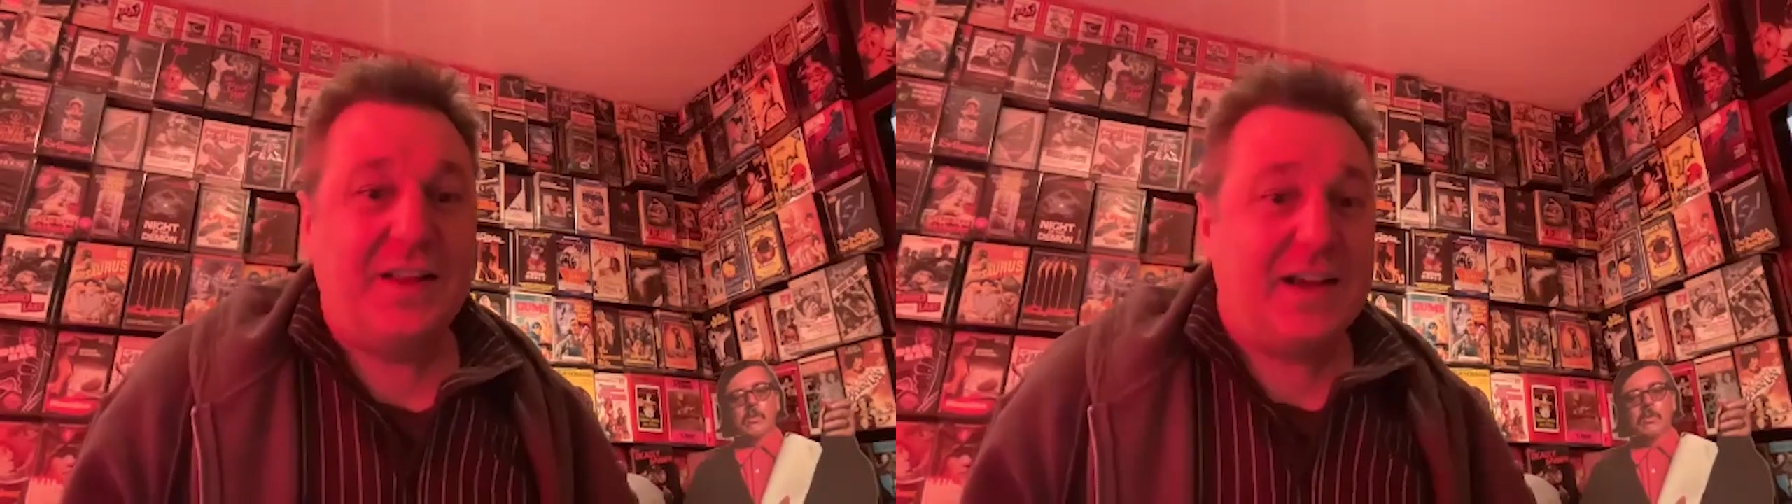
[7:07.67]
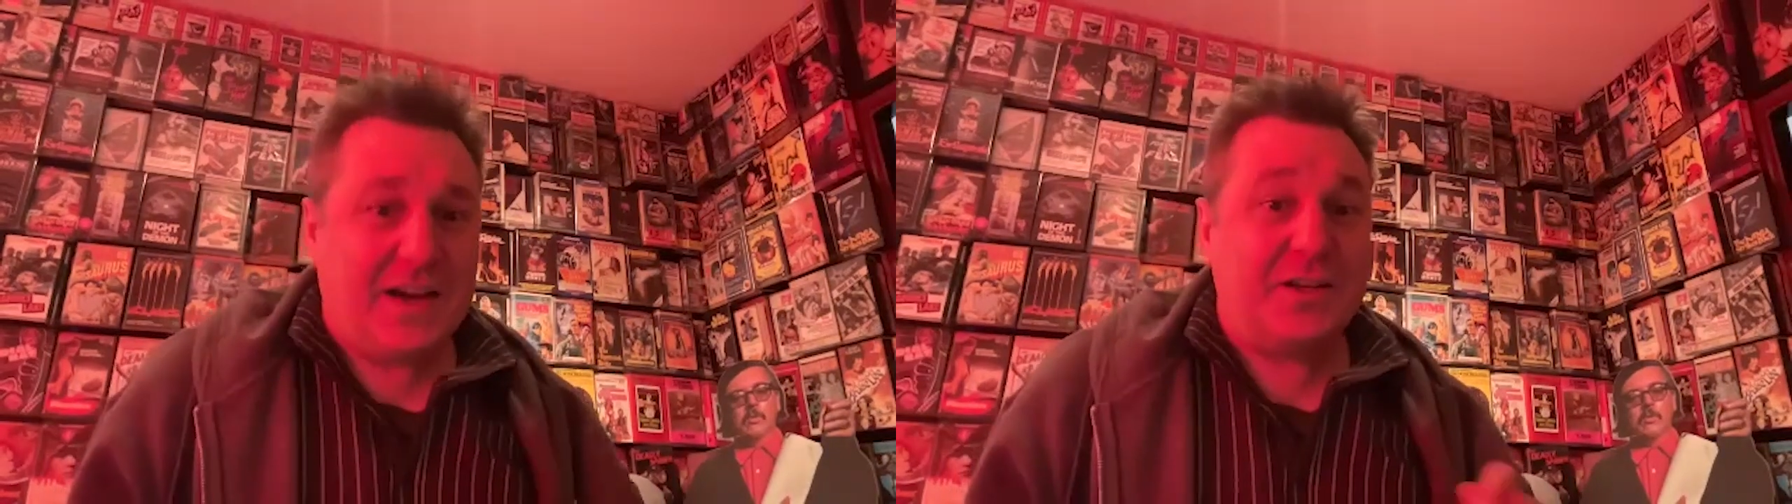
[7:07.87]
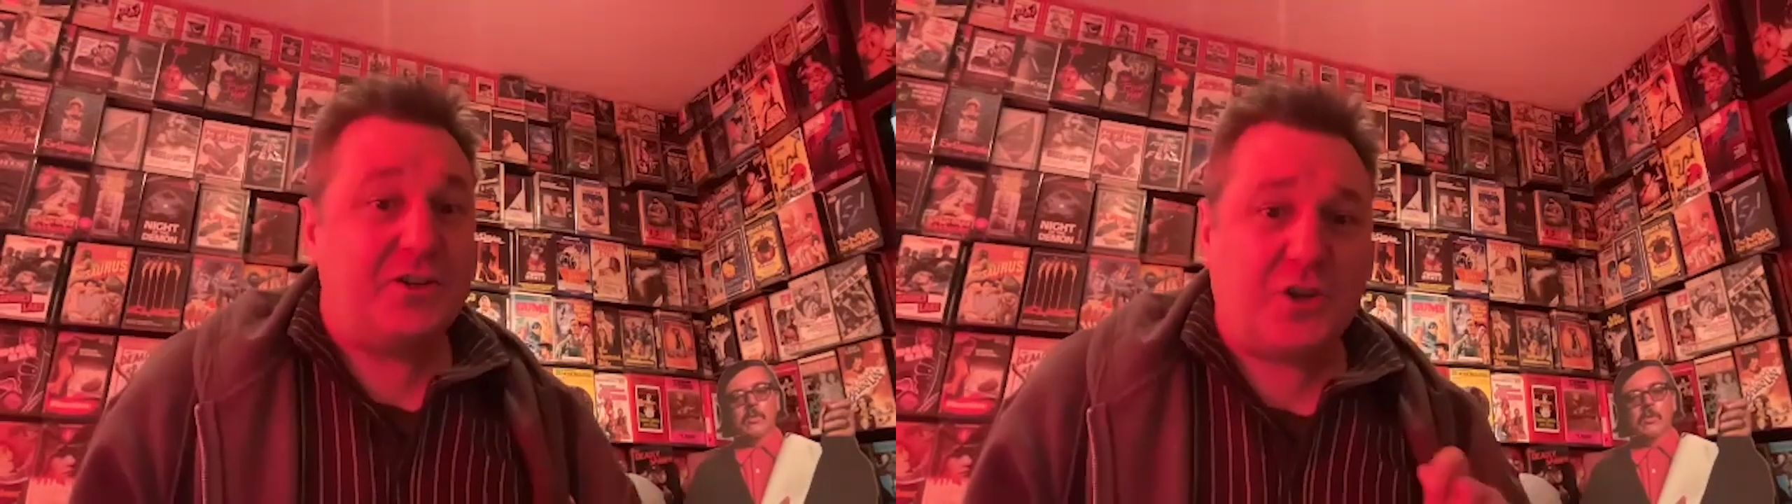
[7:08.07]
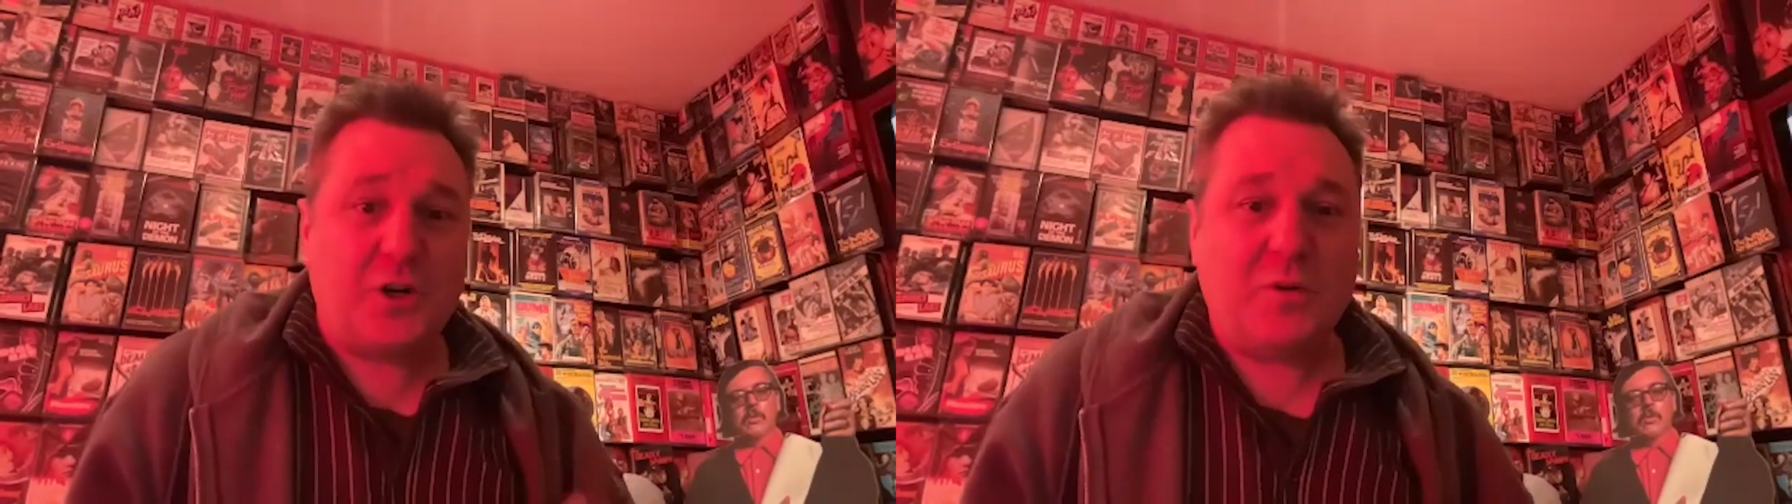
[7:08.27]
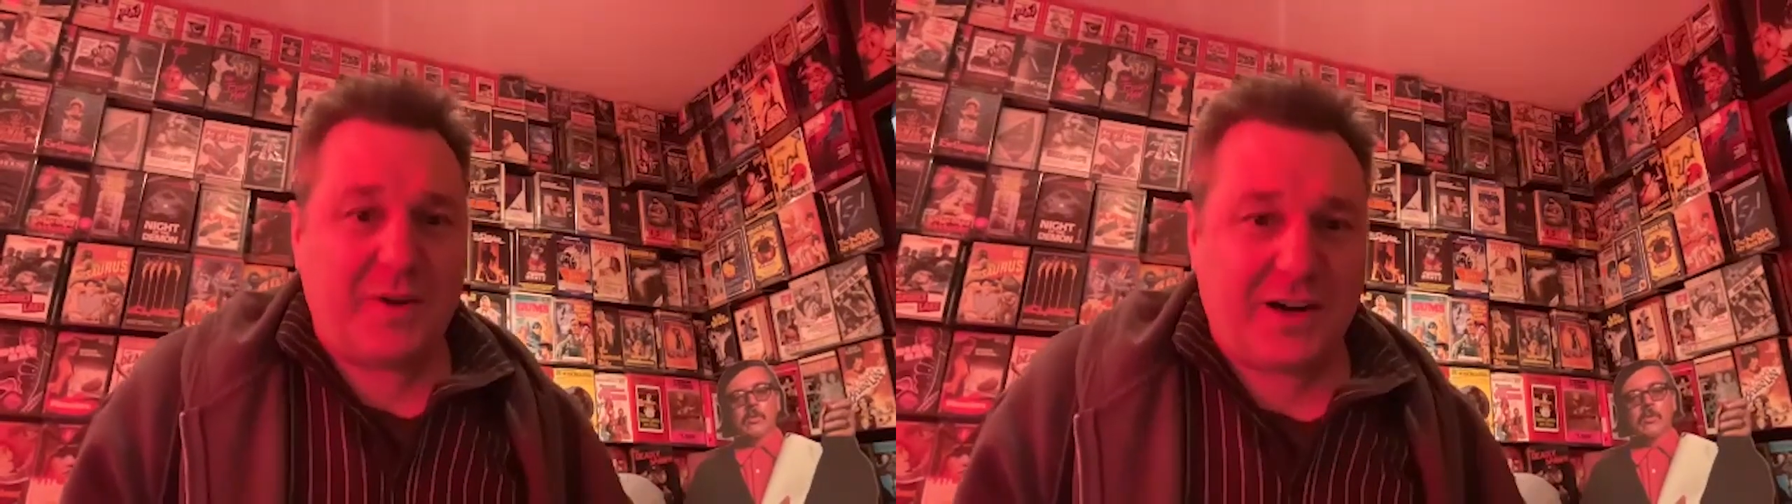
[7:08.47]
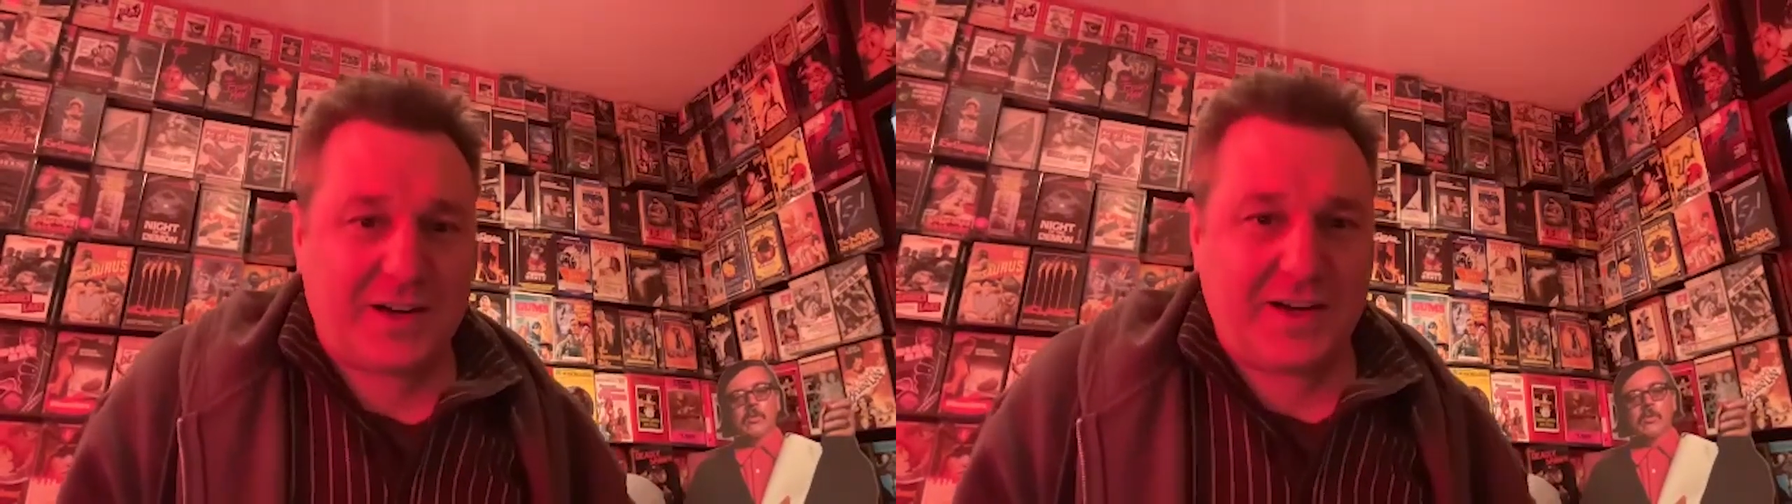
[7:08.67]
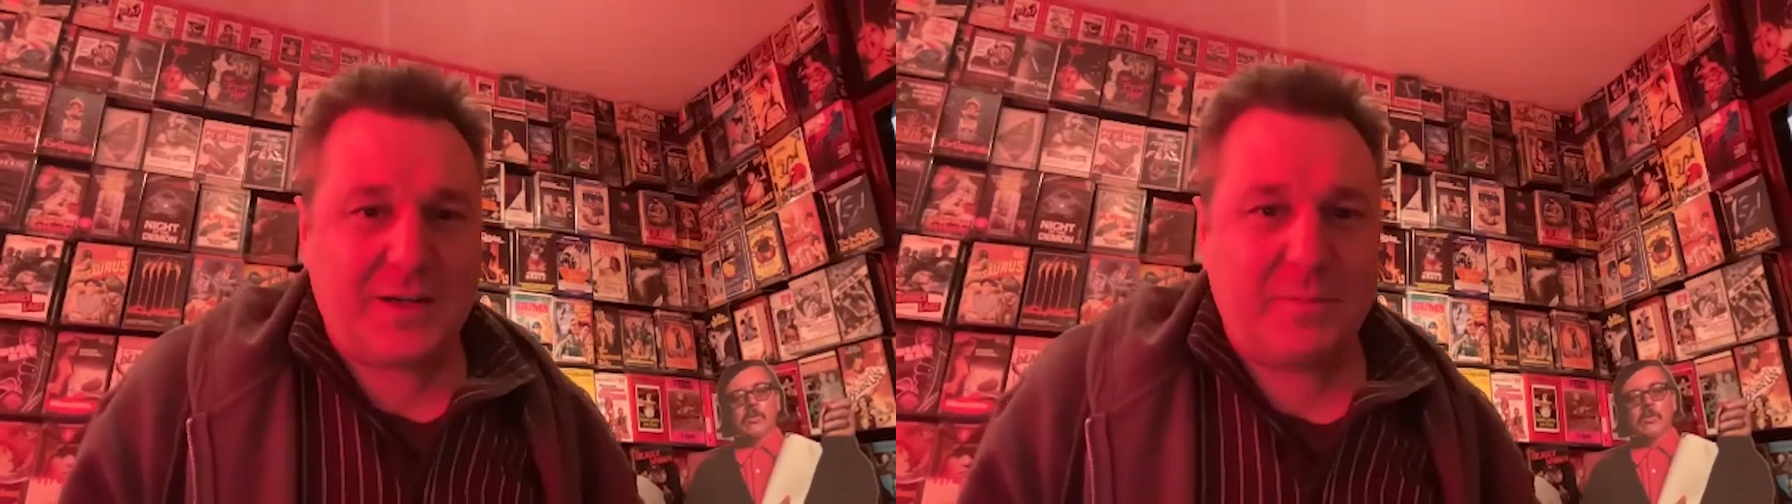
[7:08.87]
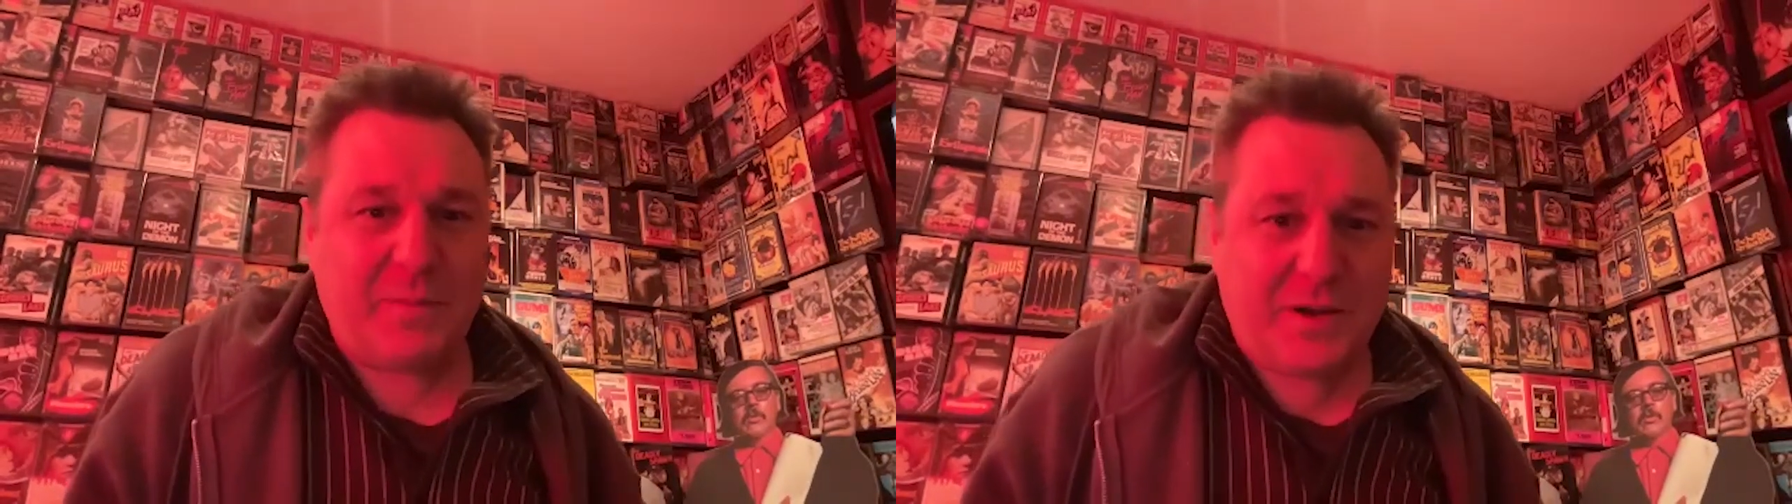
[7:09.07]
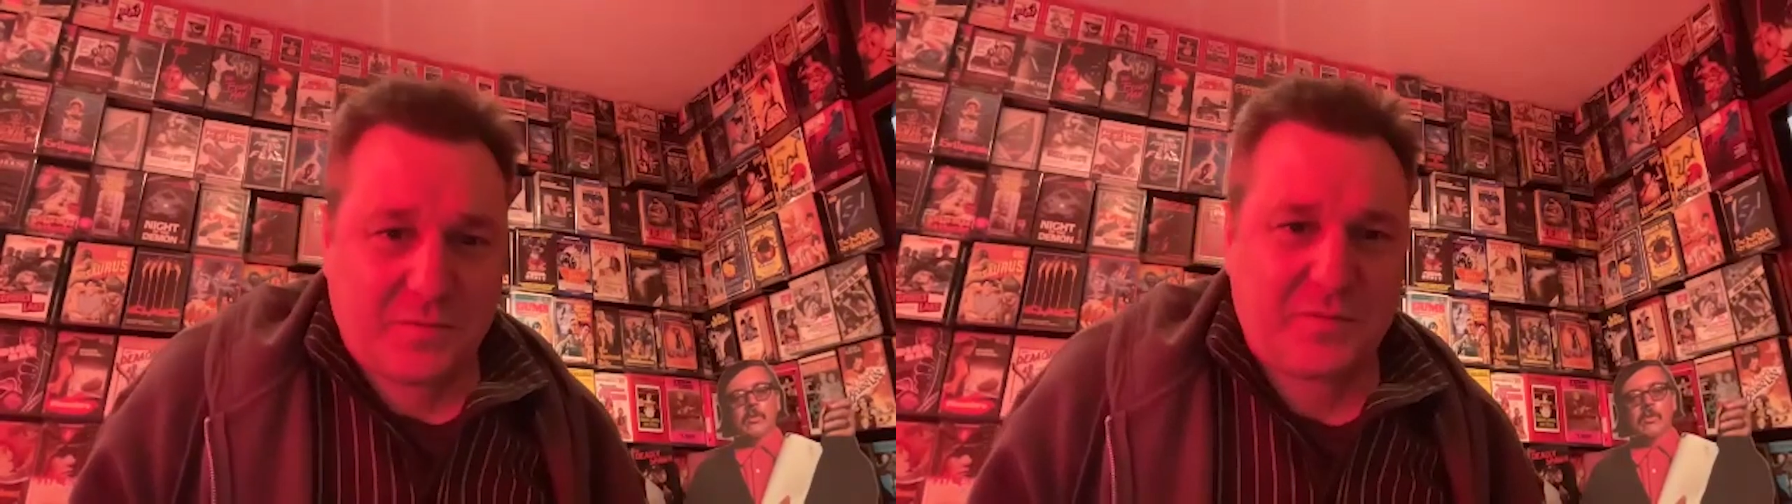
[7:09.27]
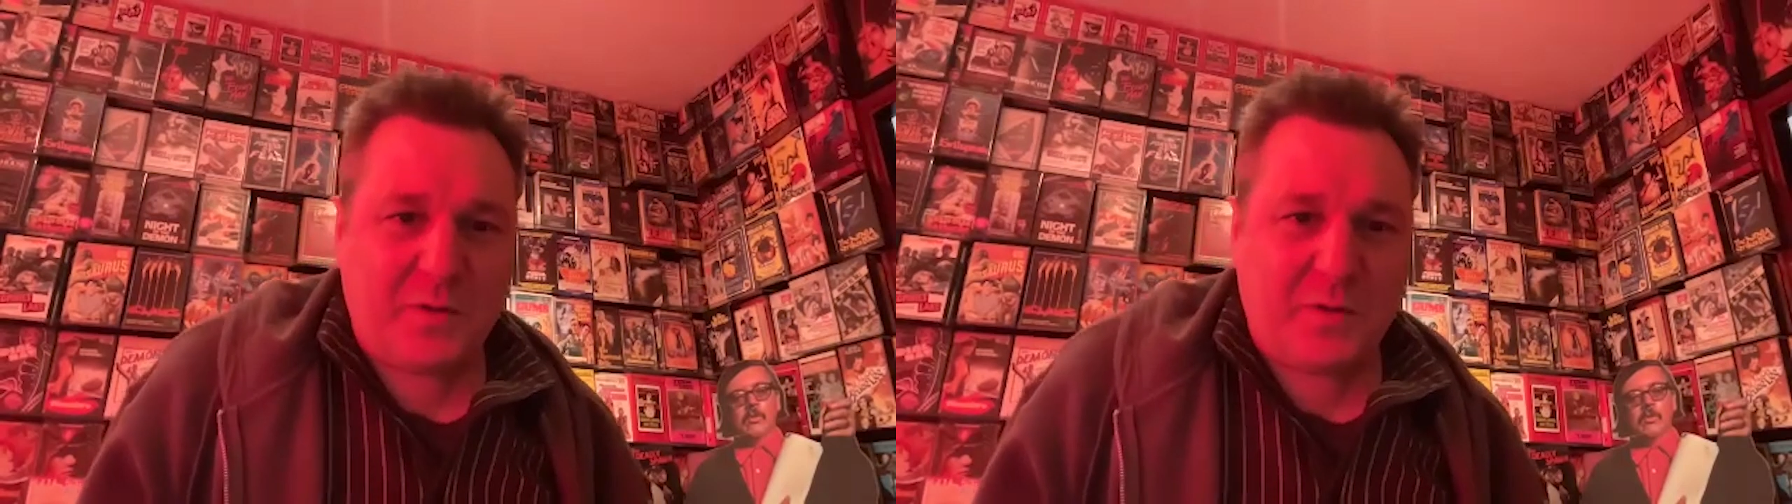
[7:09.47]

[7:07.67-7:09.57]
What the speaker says: and a true American independent